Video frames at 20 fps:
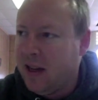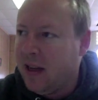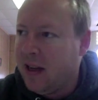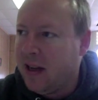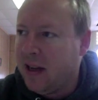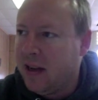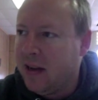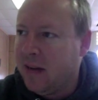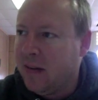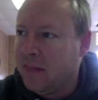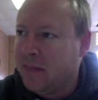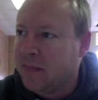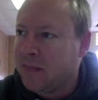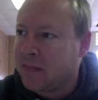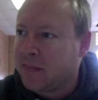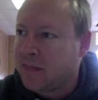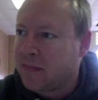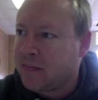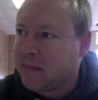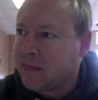
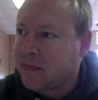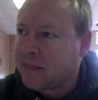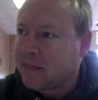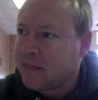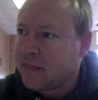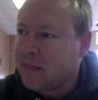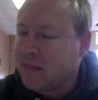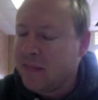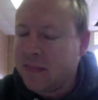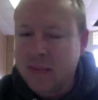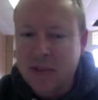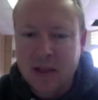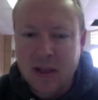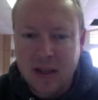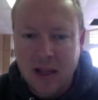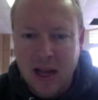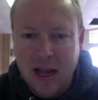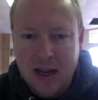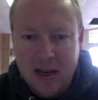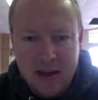
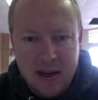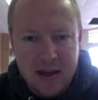Like